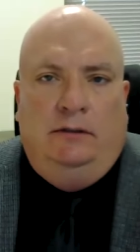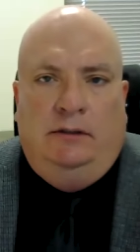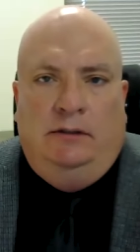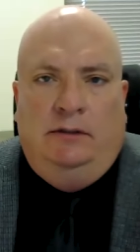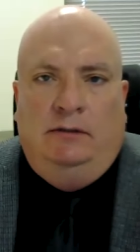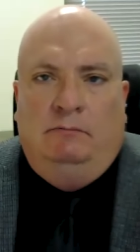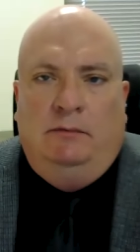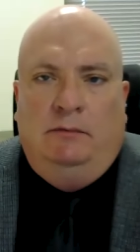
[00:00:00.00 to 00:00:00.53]

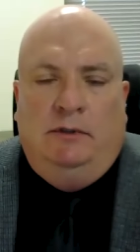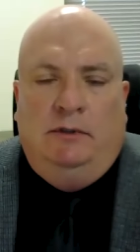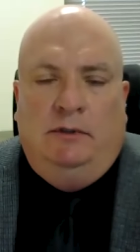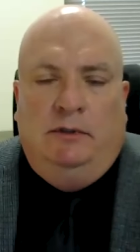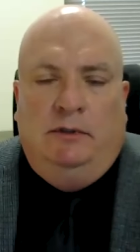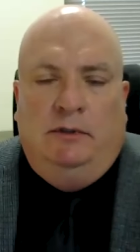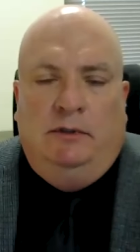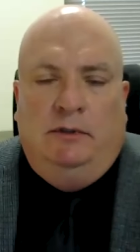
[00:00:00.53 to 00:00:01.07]
uh,
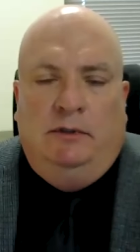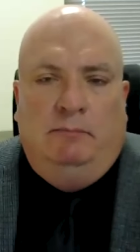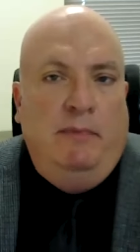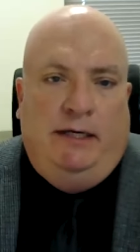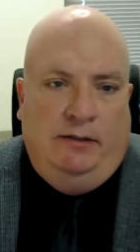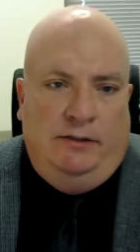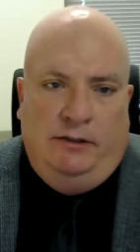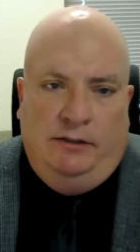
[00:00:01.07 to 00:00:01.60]

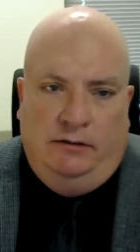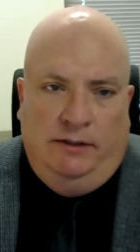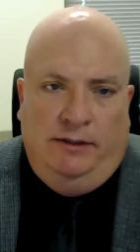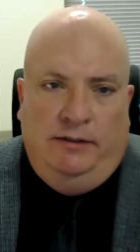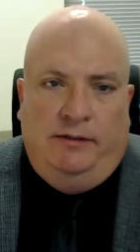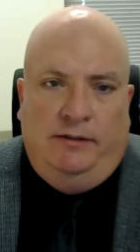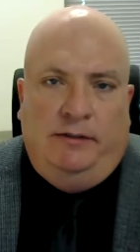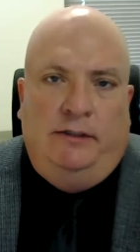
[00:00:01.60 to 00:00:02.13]
many
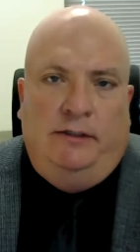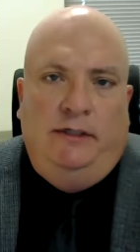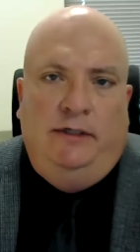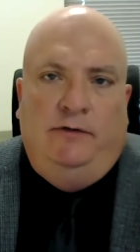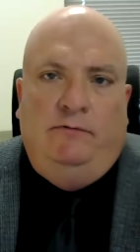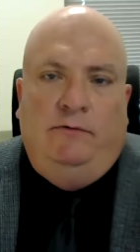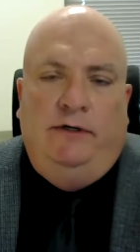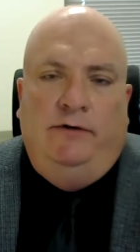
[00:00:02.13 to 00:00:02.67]
counts,
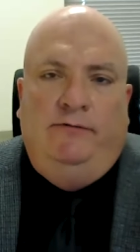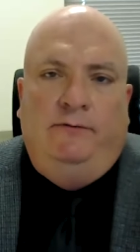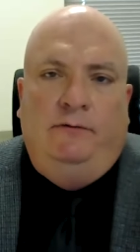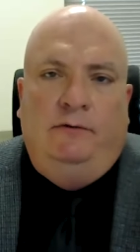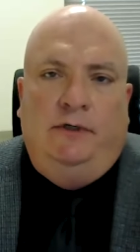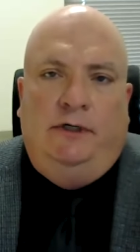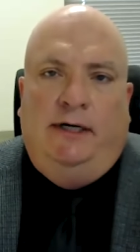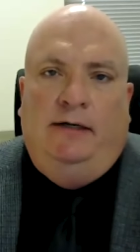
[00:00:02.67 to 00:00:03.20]
including the
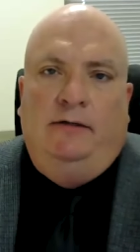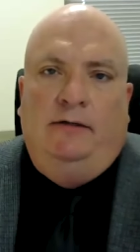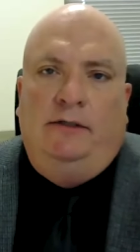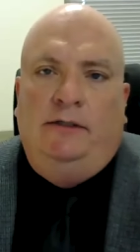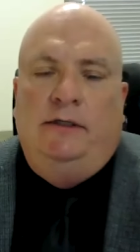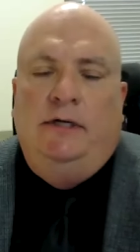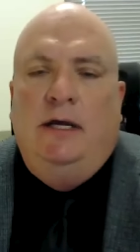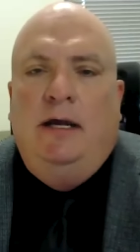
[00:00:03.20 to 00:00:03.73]

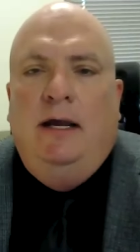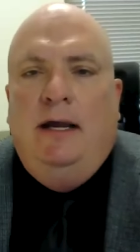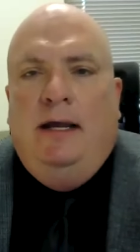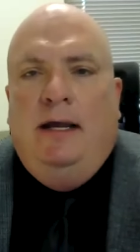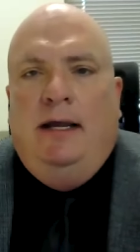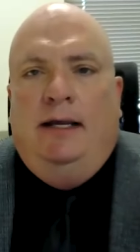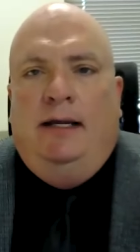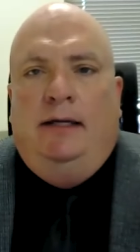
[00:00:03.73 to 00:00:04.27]
1324 counts.
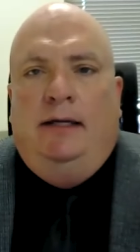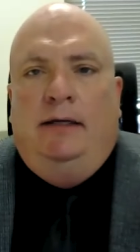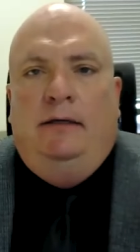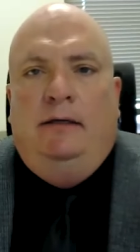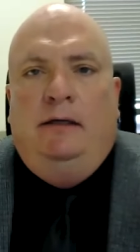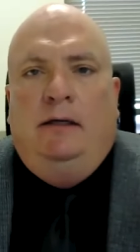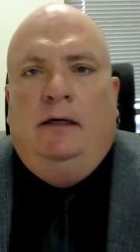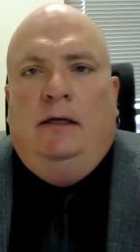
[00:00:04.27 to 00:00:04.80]

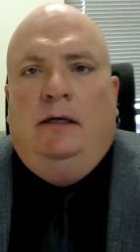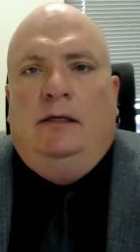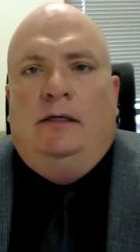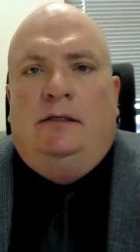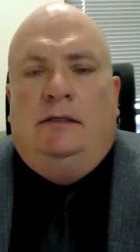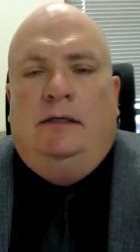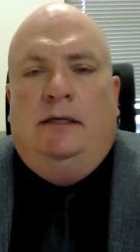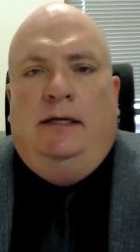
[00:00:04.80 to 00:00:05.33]
And
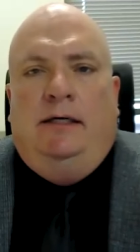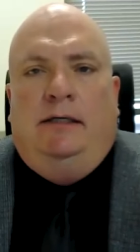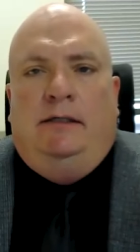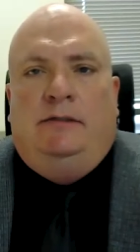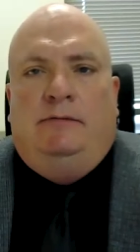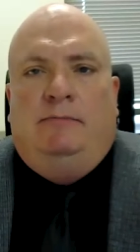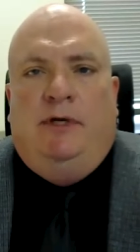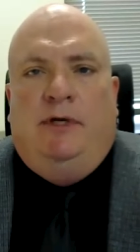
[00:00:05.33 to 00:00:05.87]

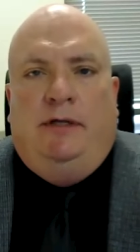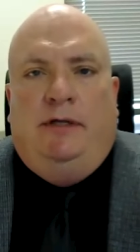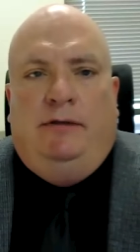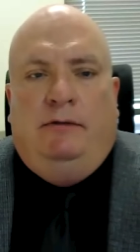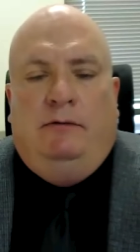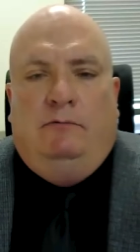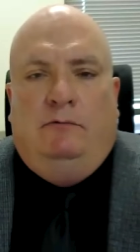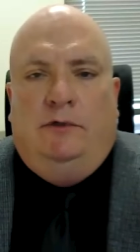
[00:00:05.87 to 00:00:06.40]

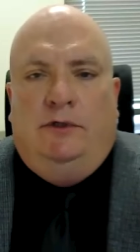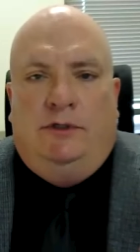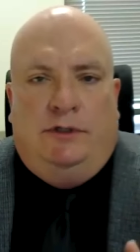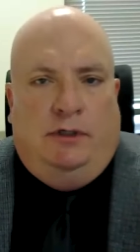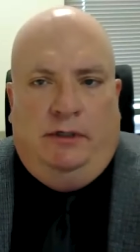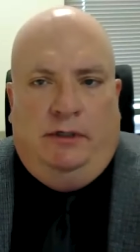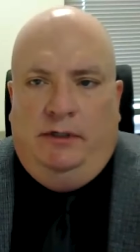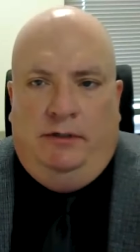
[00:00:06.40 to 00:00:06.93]
Sineneng-Smith
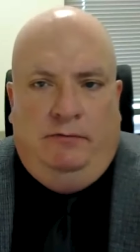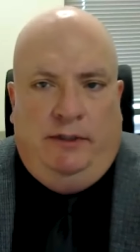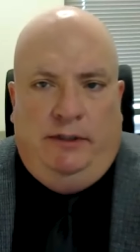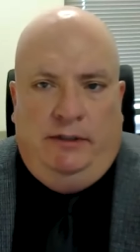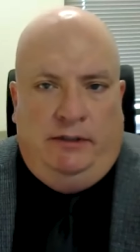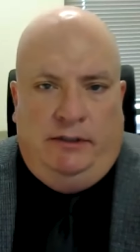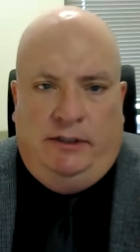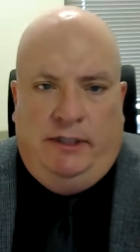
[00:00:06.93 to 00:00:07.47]
was
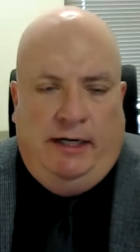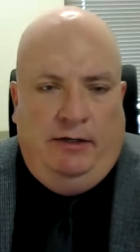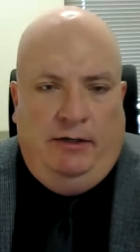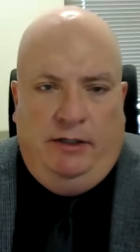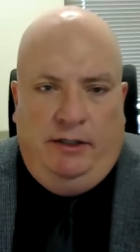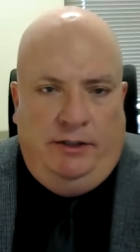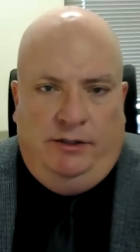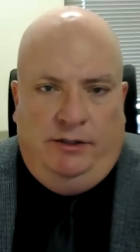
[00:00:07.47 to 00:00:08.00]
arguing the
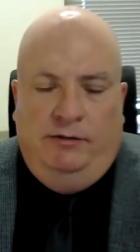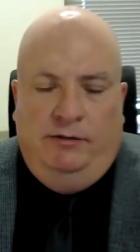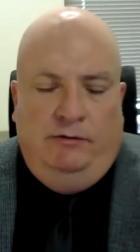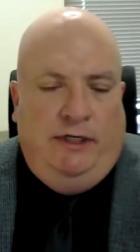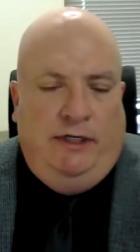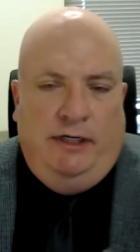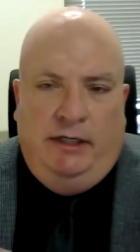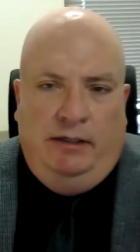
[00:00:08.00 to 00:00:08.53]
standard
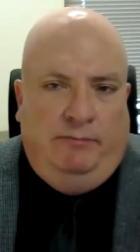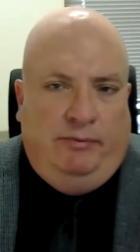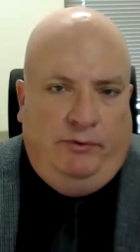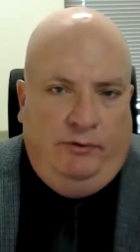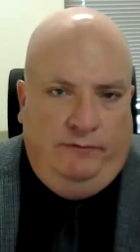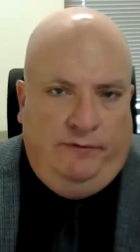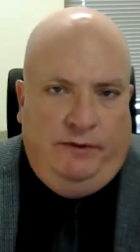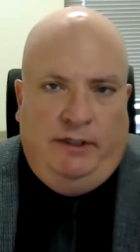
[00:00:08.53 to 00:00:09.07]
issue. They didn't
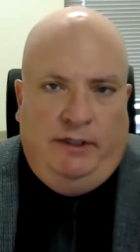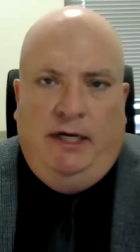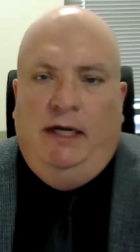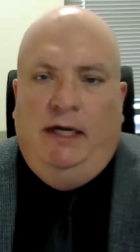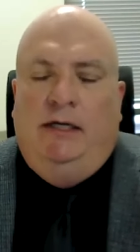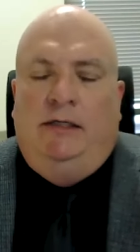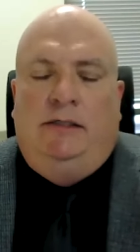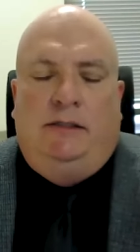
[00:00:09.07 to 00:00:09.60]
prove their
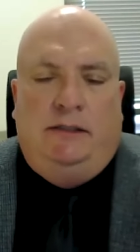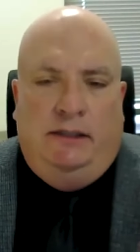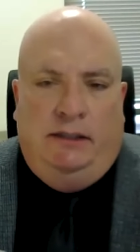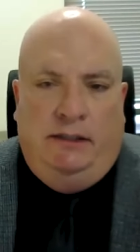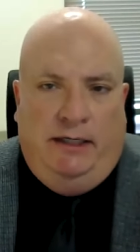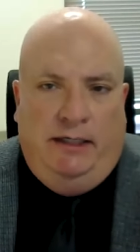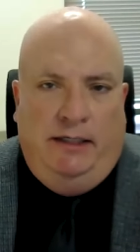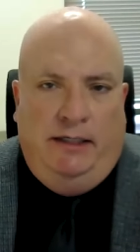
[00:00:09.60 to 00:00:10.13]
case,
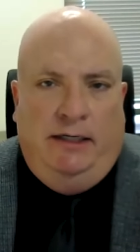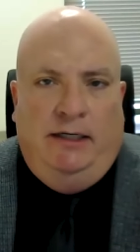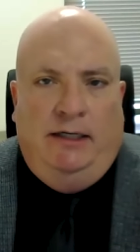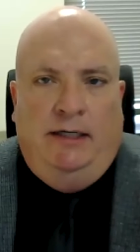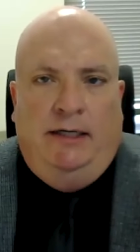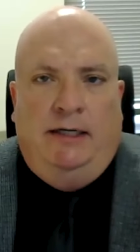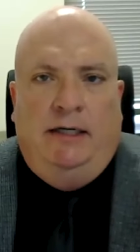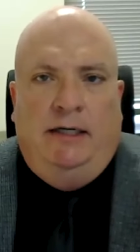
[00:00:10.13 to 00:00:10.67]
yada, yada,
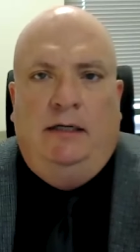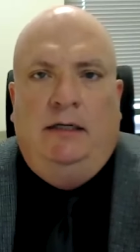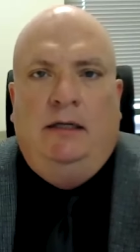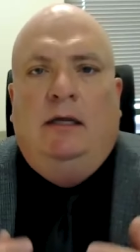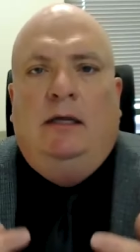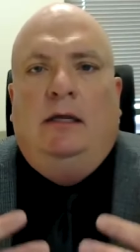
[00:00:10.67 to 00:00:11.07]
yada.